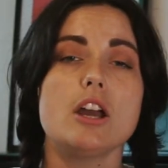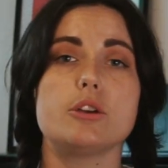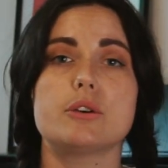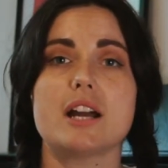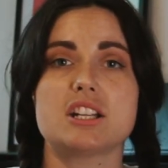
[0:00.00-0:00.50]

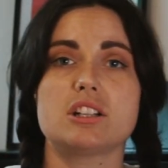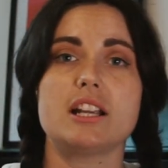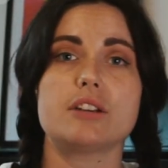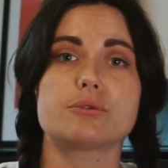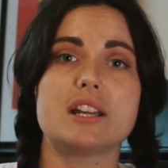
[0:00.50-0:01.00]
you're
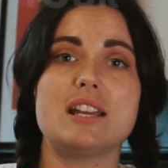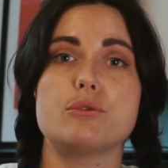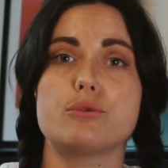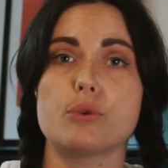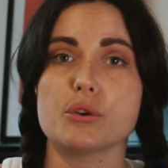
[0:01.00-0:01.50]
actually
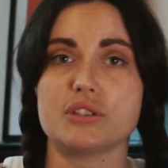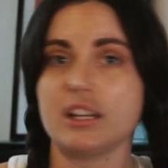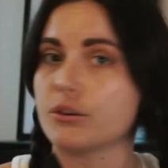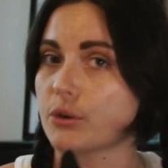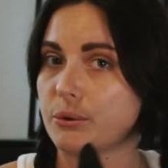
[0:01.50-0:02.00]

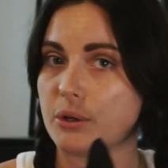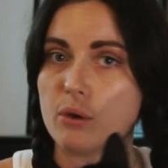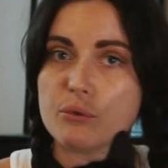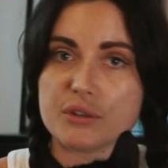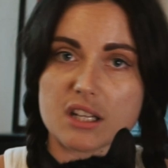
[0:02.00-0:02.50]
reinforcing your own
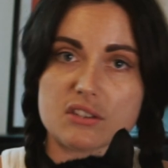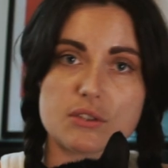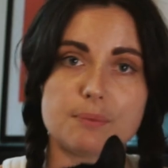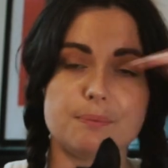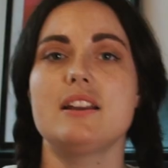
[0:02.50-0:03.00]

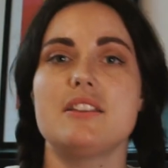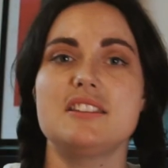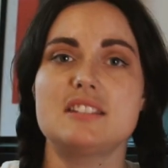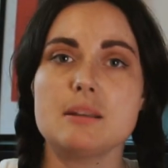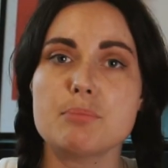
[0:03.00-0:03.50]
confidence. The
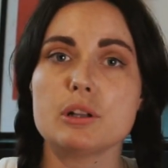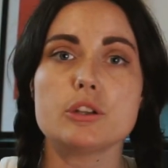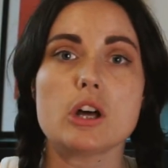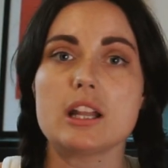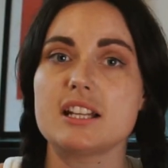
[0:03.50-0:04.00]
simple
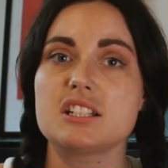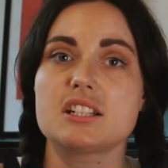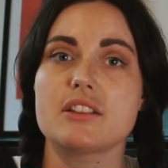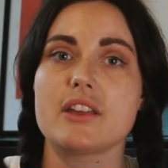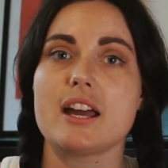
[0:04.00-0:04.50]

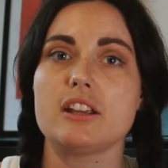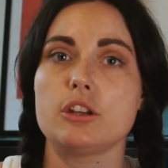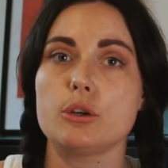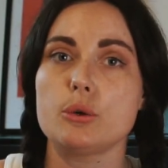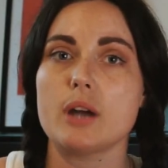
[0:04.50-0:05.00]
knowledge that
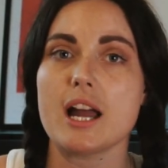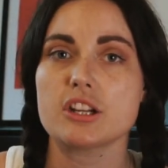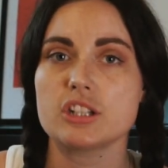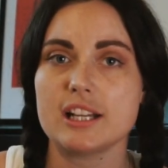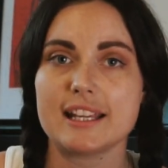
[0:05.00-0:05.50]
you
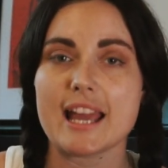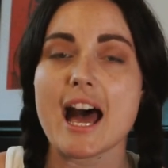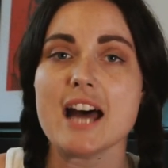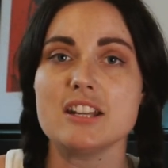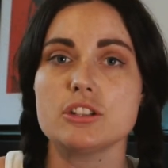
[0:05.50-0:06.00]
actually
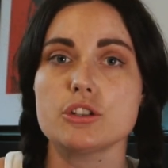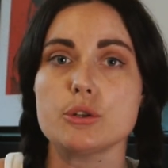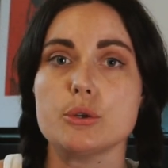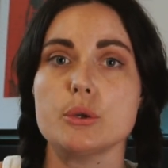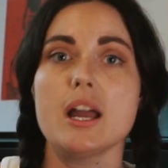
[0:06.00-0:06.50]
can
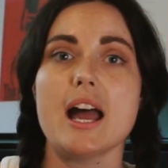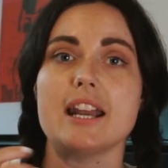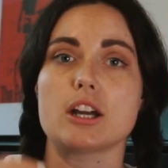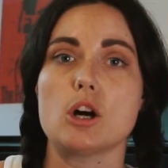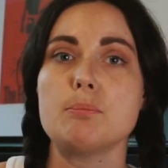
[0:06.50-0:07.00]
do
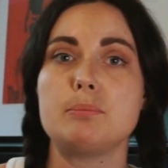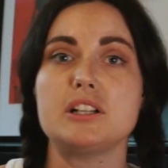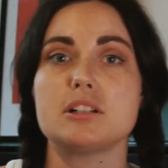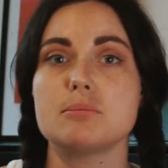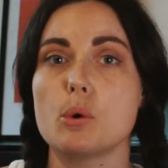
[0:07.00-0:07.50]
and
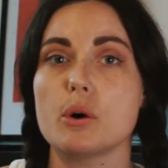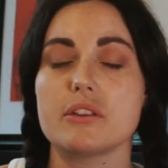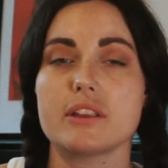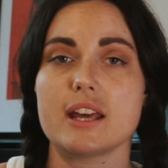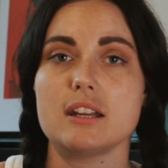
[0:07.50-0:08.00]
accomplish more
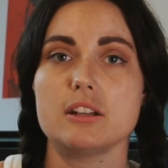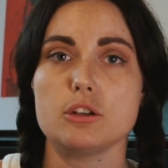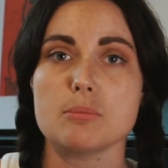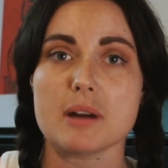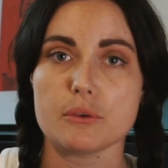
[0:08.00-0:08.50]
than
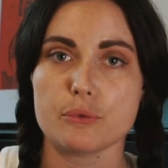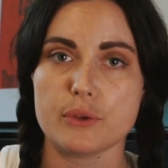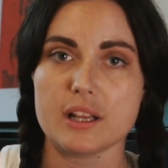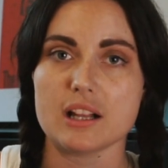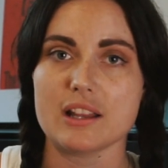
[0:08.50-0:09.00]
you might
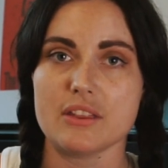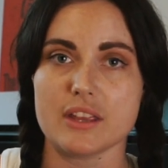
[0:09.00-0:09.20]
feel in